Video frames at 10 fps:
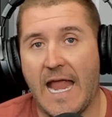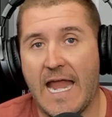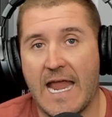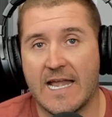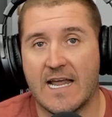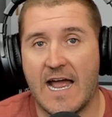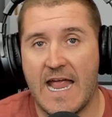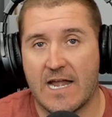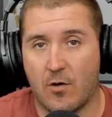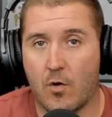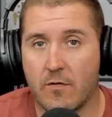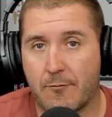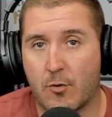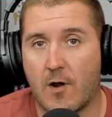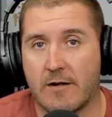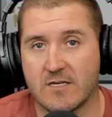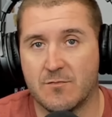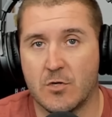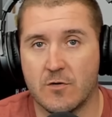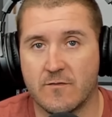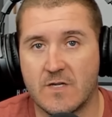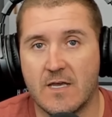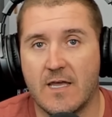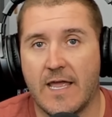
and I had all the product moved.